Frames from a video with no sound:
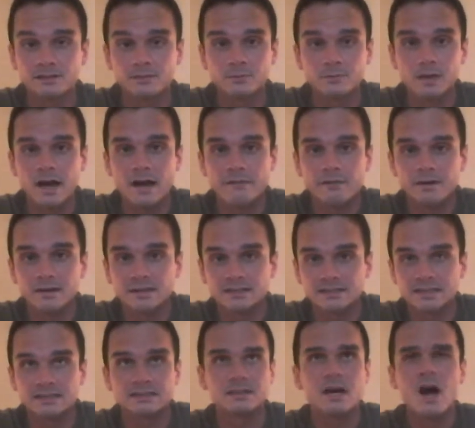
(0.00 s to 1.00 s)
to ever
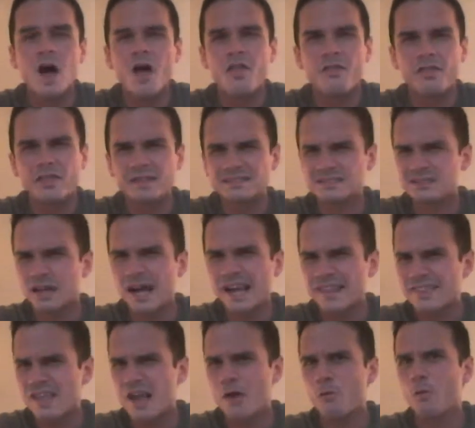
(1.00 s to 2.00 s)
exist. It's like
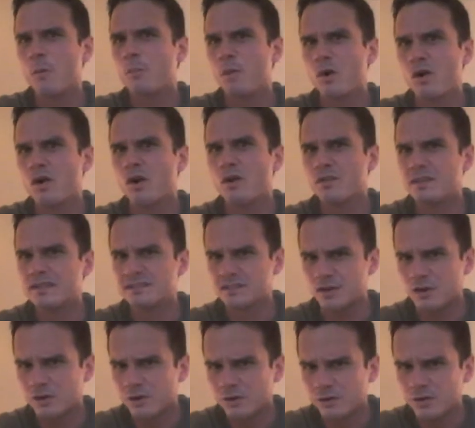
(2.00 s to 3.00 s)
they were put on this
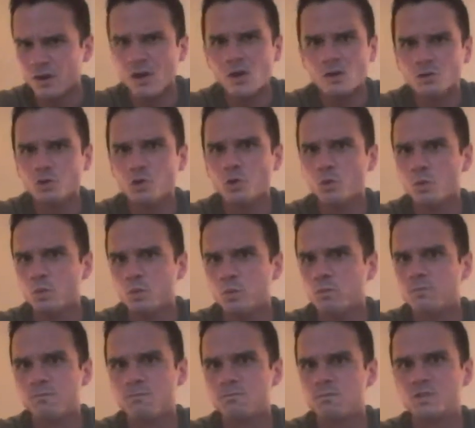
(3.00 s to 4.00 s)
earth to
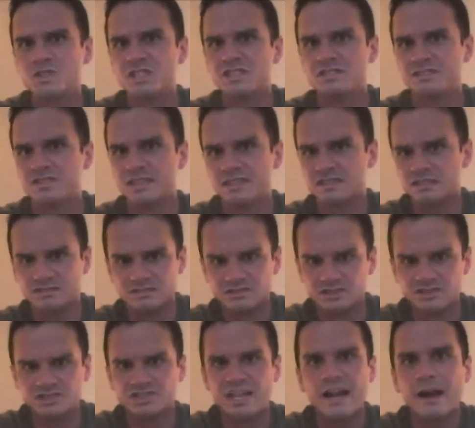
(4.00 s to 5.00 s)

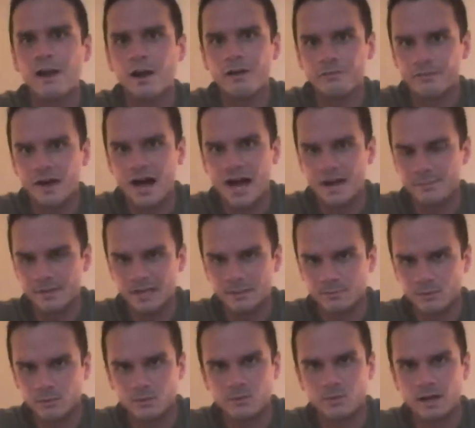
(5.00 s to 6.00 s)
just terrify
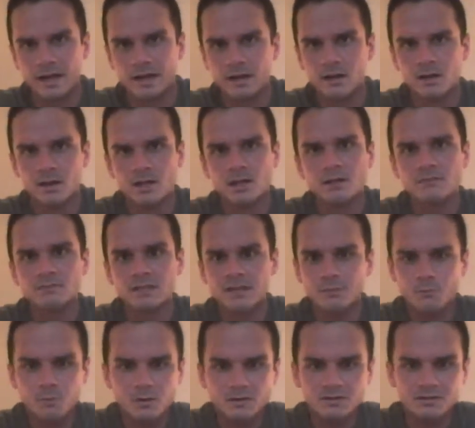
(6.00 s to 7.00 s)
people. Like
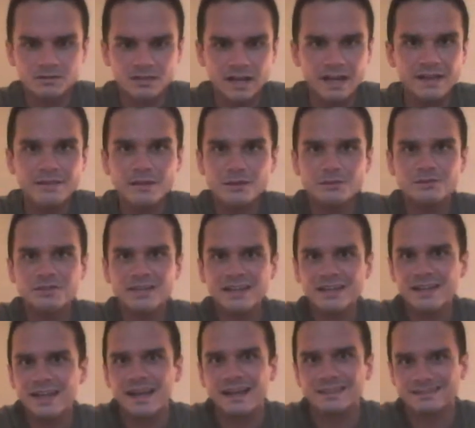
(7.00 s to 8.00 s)
and they're
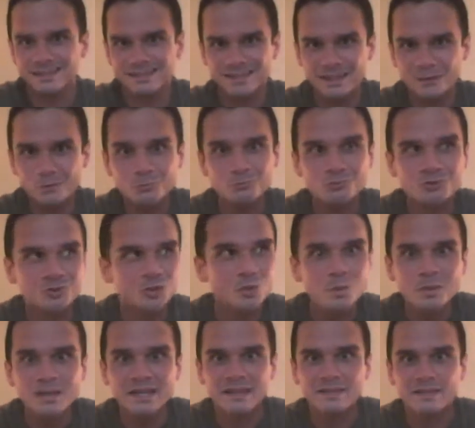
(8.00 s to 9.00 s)
dickheads. Like, they don't do
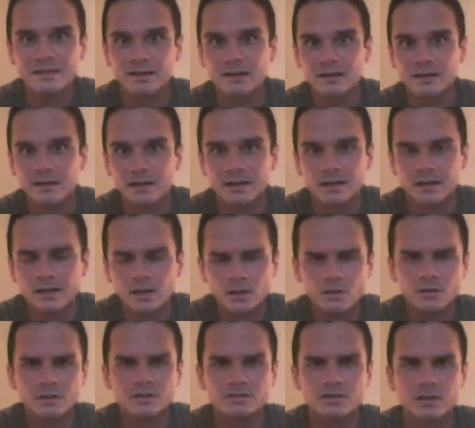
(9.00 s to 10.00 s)
anything. Like,
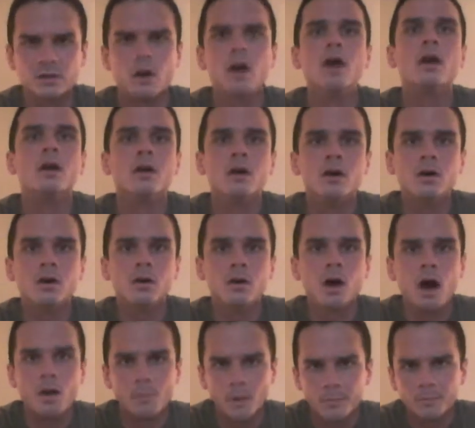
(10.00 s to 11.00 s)
they're just like, hey,
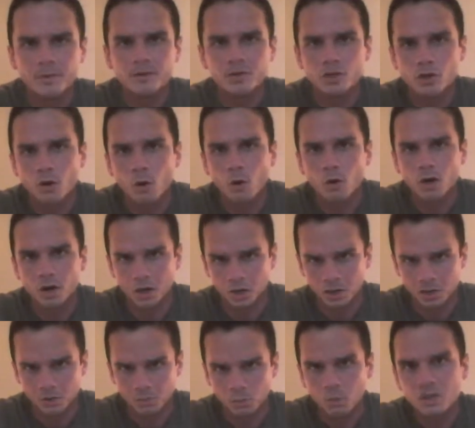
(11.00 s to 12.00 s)
I'm up in your corner.
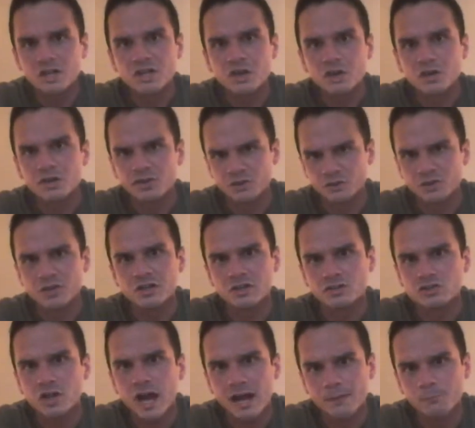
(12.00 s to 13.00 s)
What are you gonna do? You gonna
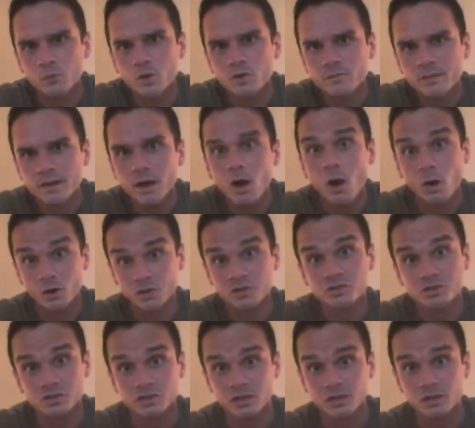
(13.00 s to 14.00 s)
try and move me? Oh, are you
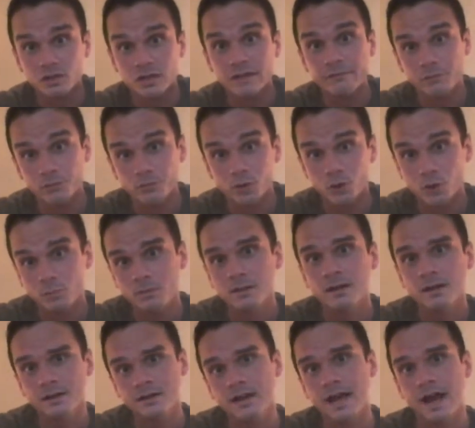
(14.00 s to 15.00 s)
gonna leave the room?
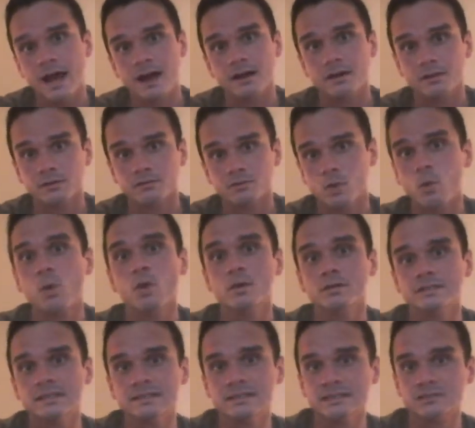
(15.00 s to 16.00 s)
Yeah,
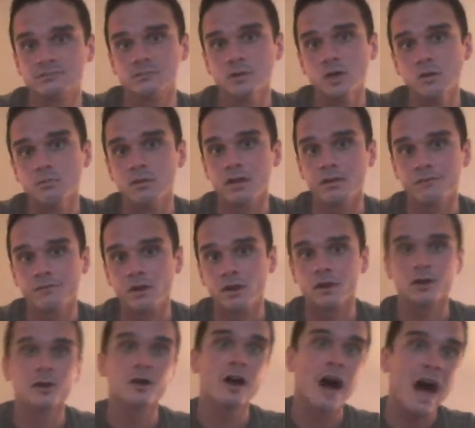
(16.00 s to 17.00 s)
quarantine this room,
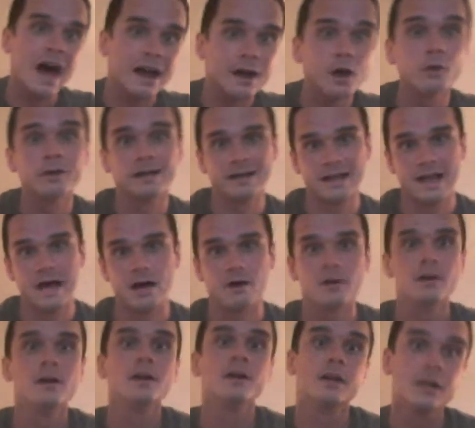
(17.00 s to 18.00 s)
motherfucker. I own it now.
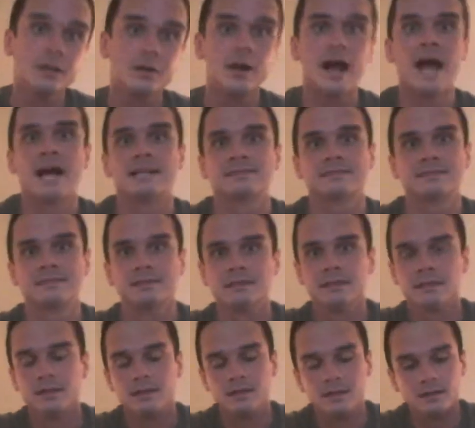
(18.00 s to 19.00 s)
Congrats.
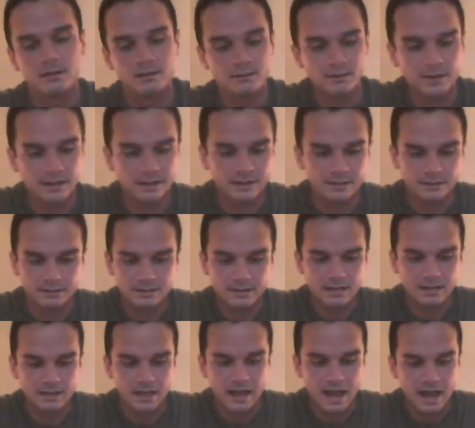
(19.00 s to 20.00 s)
Like,
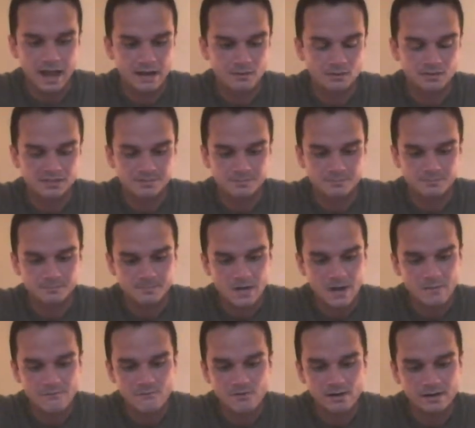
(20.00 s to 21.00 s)
I
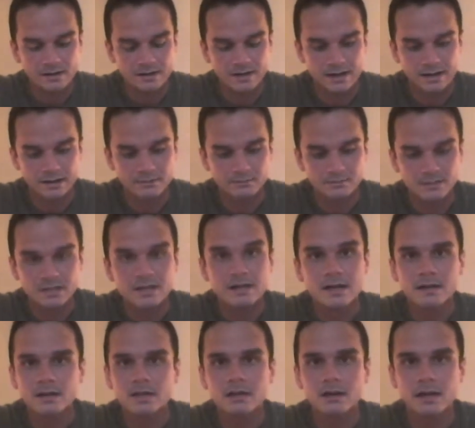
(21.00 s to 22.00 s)
fucking hate them.
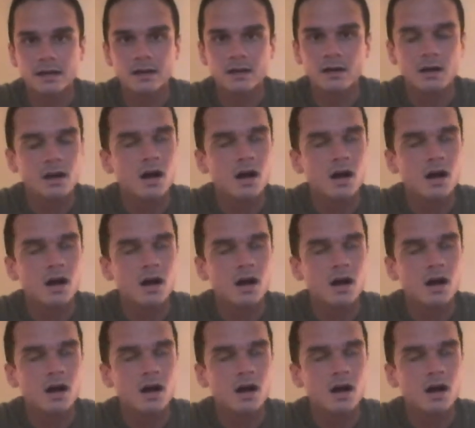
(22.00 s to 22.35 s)
And then, like,